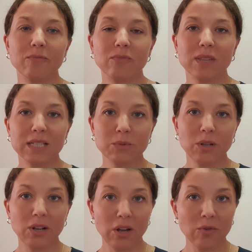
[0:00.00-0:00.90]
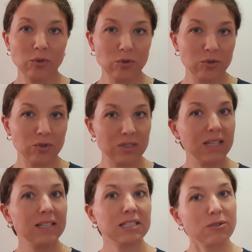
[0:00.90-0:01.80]
this will allow you to
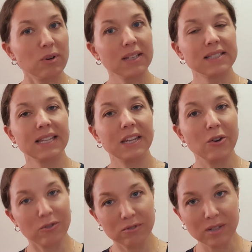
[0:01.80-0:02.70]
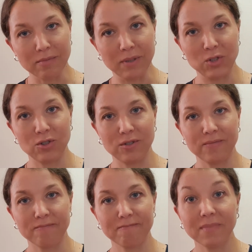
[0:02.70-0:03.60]
see strengths in your own submission
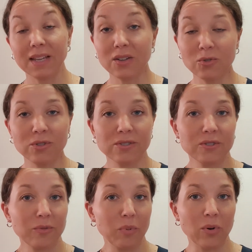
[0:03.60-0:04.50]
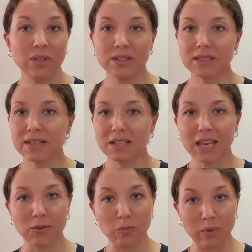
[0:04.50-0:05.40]
and also points that
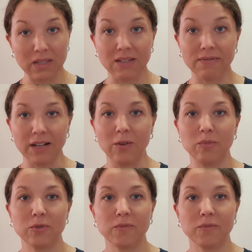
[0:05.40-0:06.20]
could be developed.